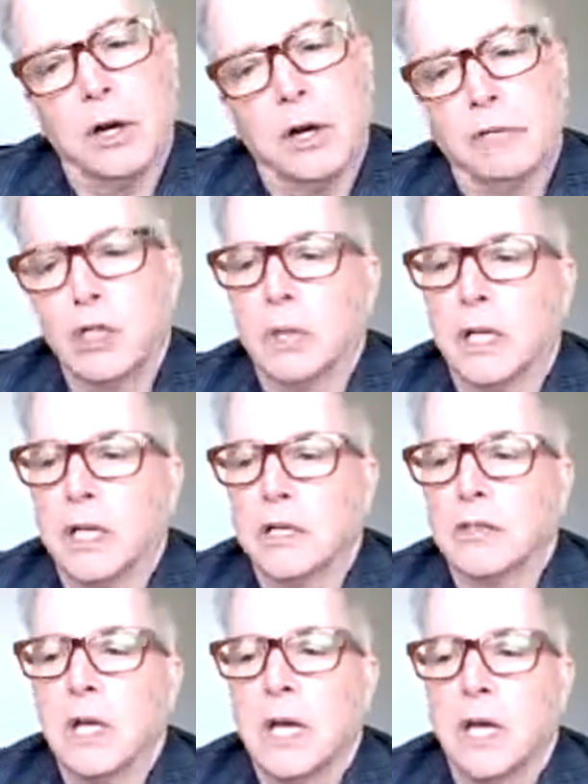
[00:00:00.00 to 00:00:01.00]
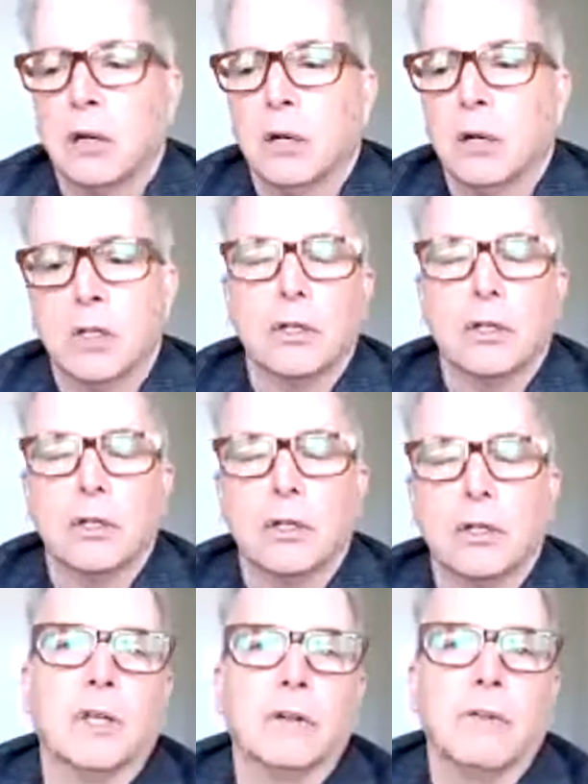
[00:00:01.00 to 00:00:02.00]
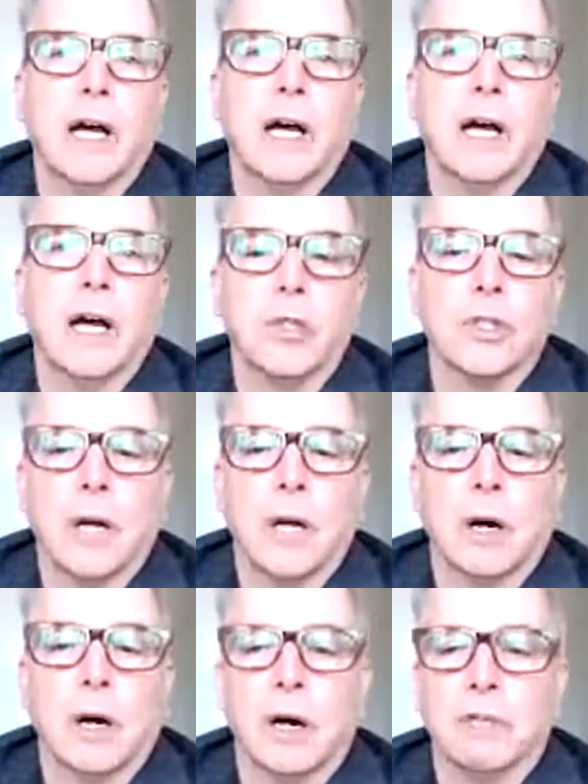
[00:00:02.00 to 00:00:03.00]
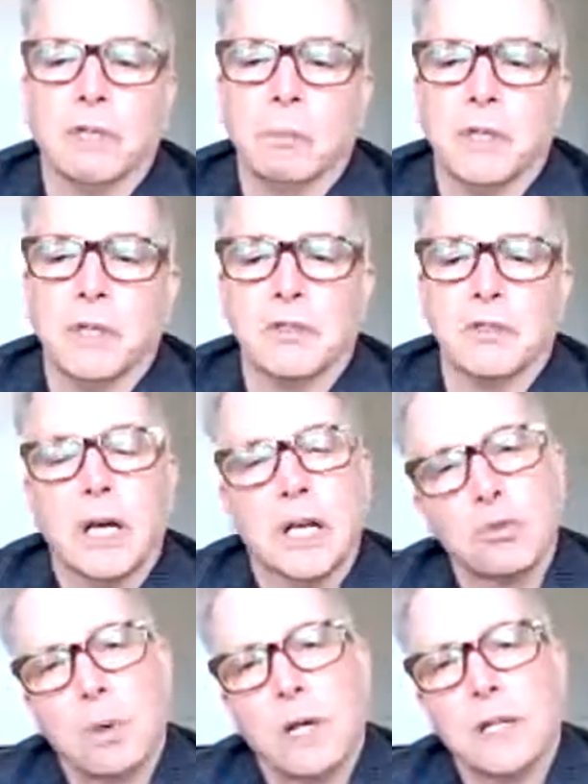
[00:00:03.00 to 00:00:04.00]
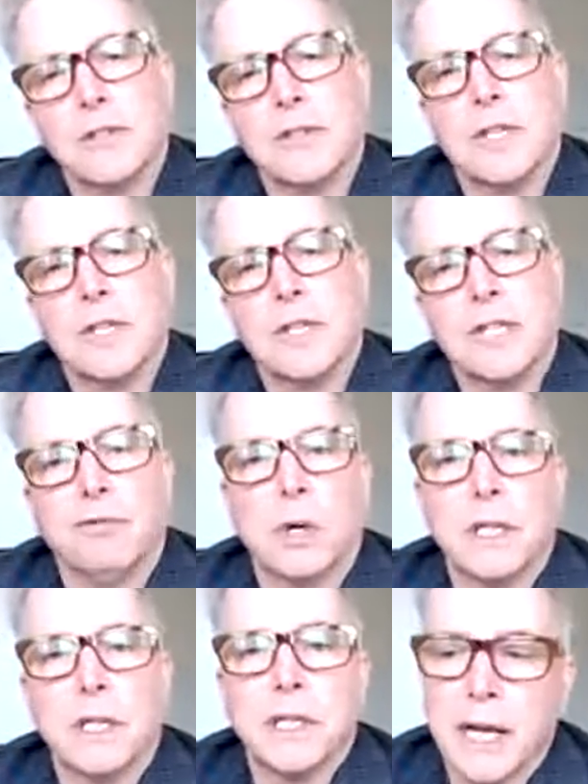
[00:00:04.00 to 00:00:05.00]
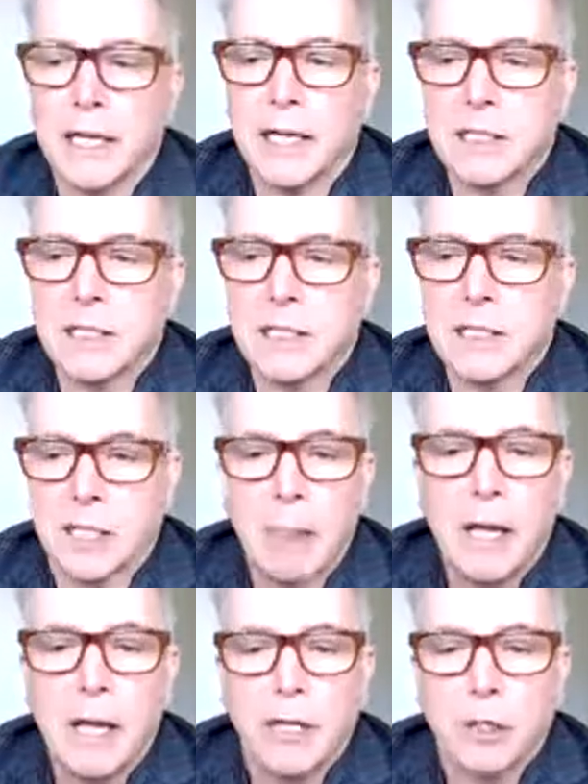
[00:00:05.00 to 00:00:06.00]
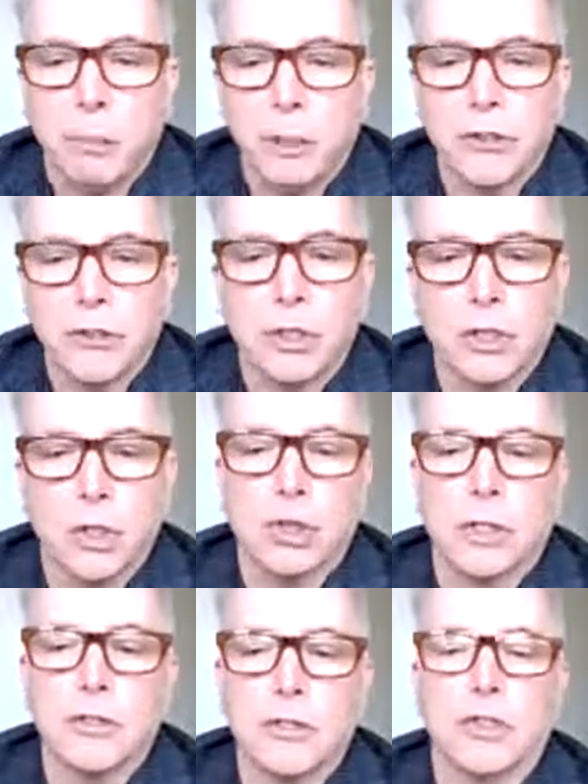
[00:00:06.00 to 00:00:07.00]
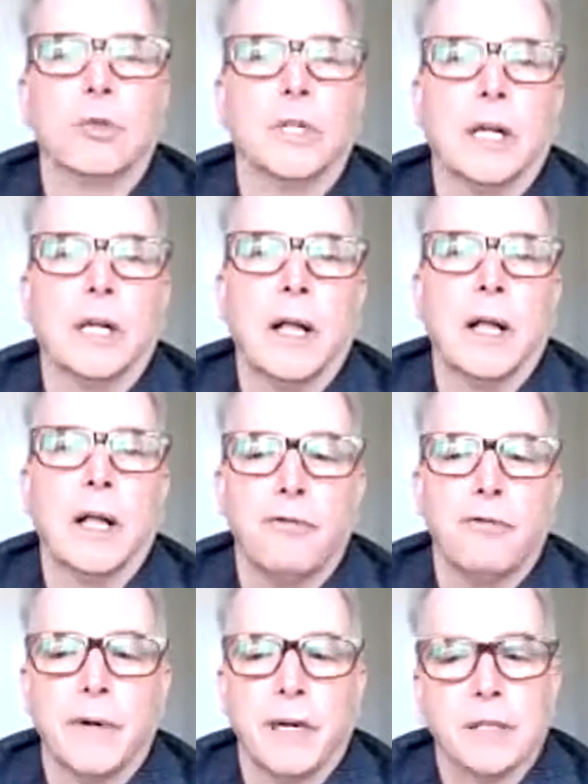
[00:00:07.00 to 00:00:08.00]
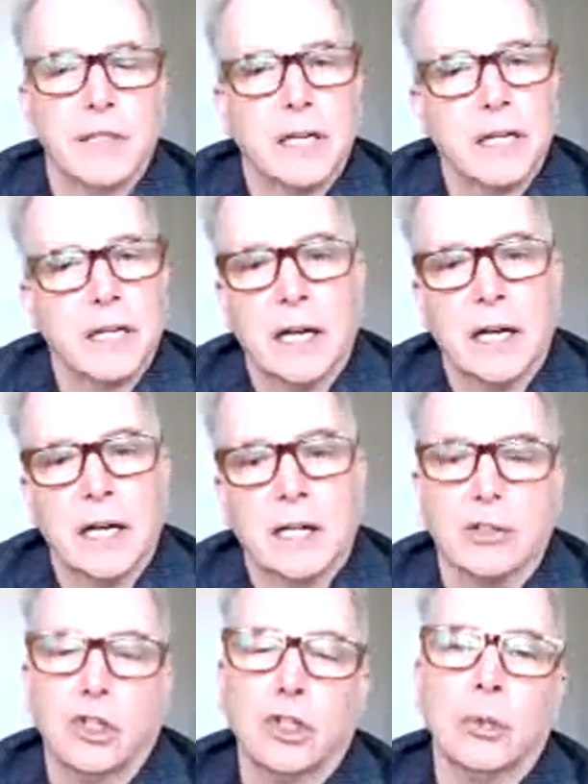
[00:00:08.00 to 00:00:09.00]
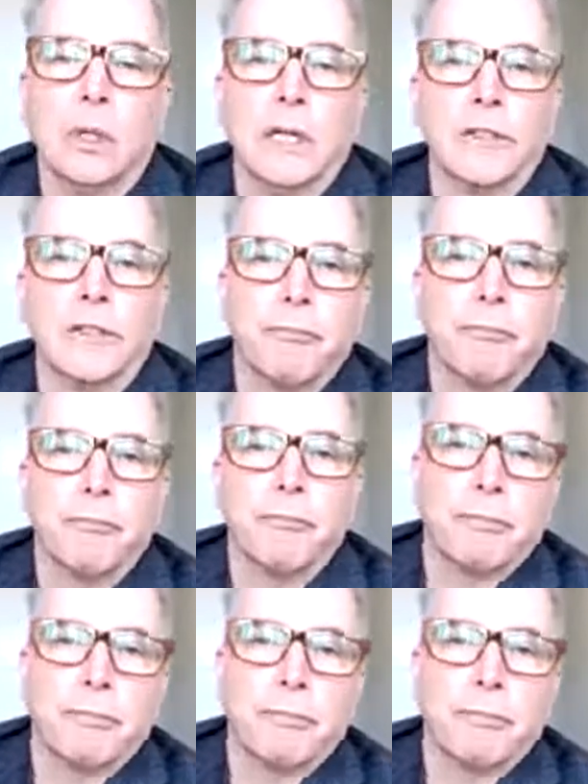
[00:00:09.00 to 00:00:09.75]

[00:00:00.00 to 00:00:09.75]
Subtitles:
of Annuities and works closely with advisors and our RVPs, as well as the E4 design team, to build solutions using fixed and indexed annuities.